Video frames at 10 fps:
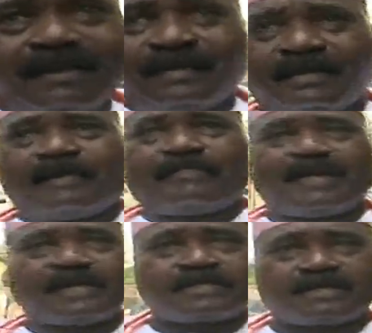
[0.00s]
in
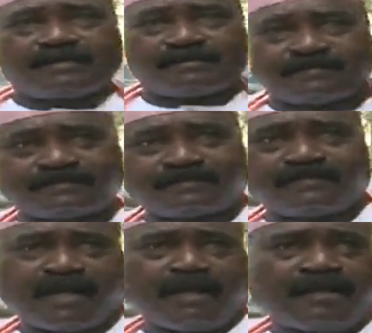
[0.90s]
happiness,
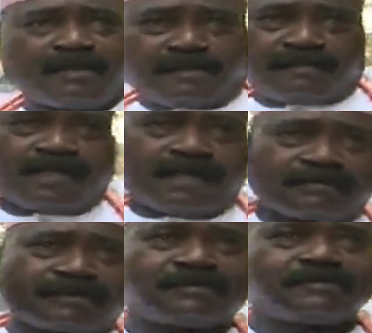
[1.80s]
good
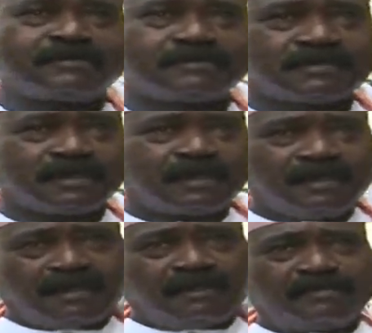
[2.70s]
health,
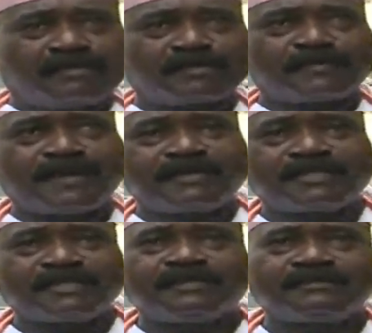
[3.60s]

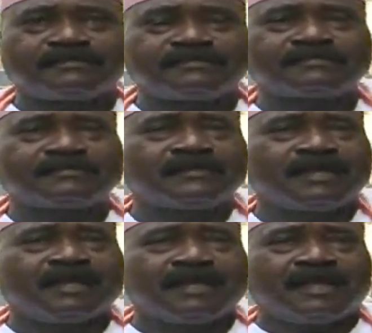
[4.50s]
prosperity,
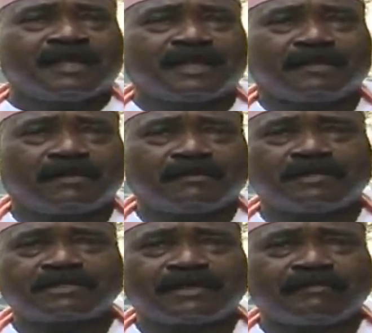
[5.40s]
and
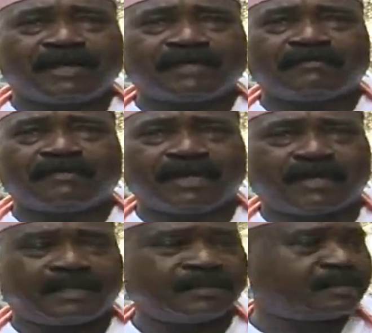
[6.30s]
always abiding
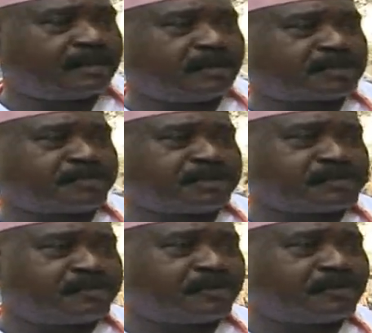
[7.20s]
by God's
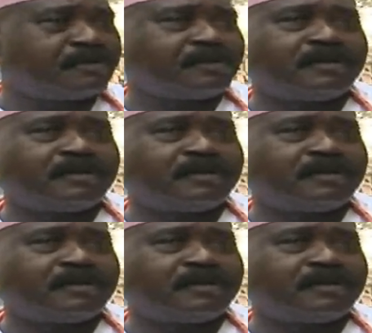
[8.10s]
principle